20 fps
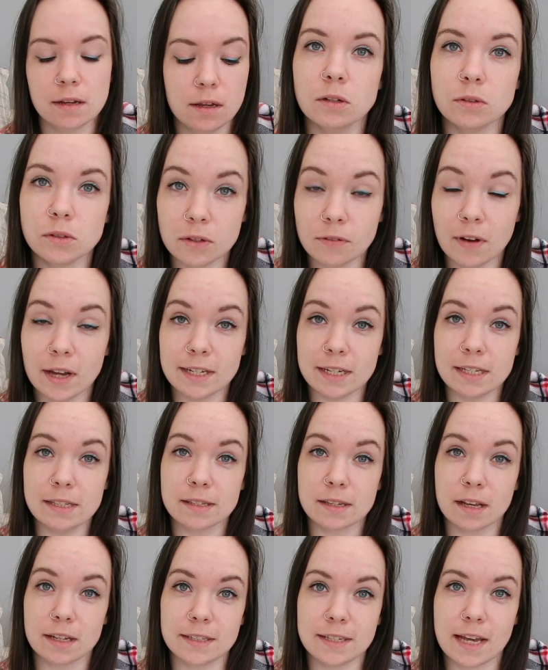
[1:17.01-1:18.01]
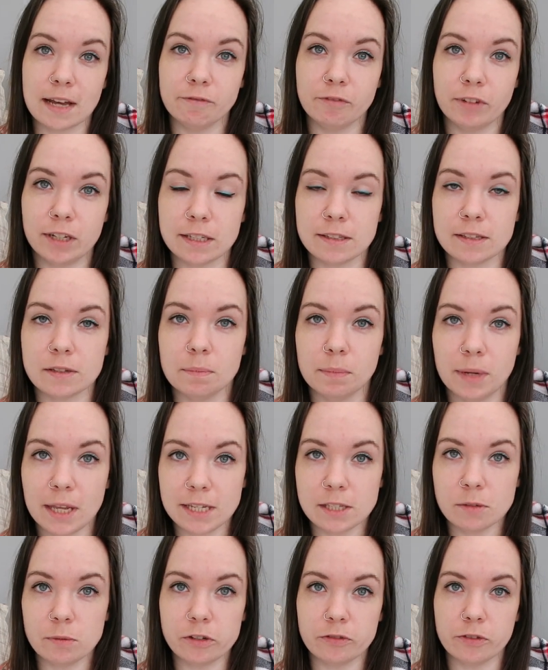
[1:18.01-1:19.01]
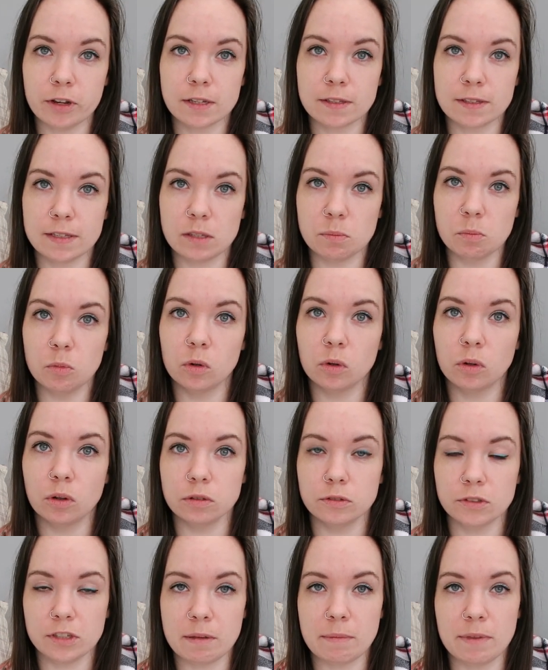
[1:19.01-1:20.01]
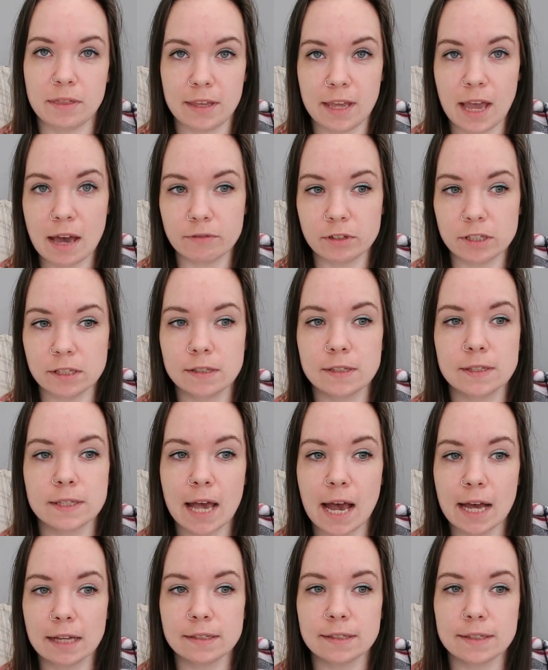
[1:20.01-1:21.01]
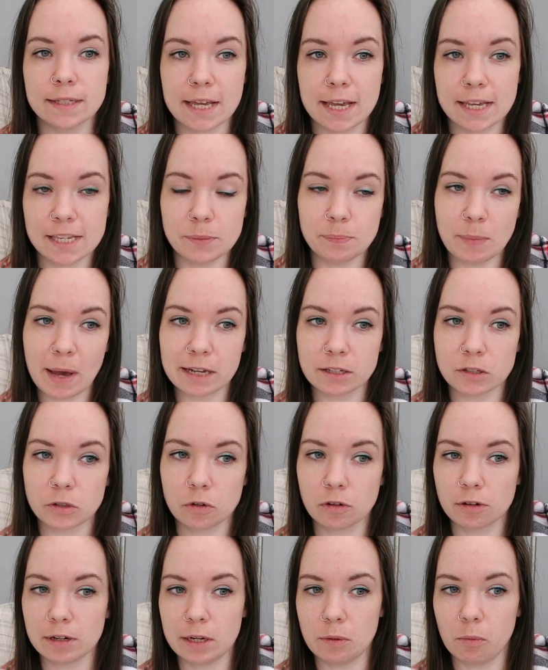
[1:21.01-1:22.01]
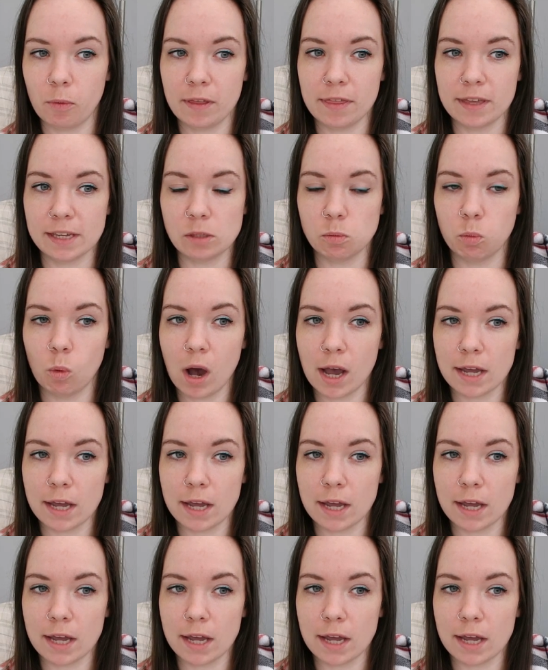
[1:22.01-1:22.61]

I also read Inside 10 Rillington Place, which focuses more on Timothy Evans and his backstory with his